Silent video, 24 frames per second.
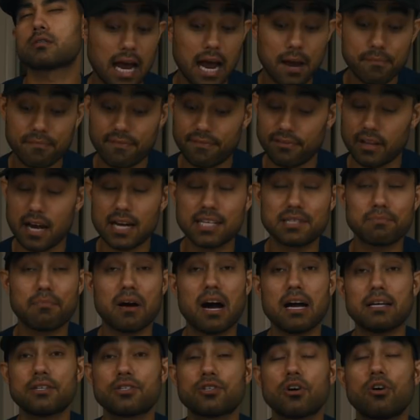Time flies
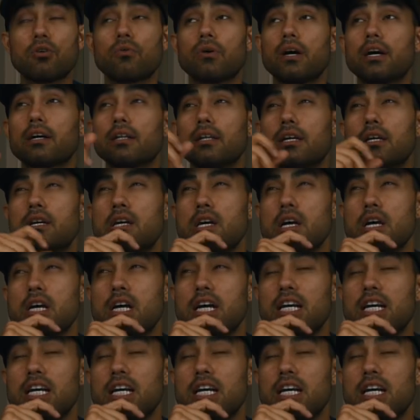by so quickly.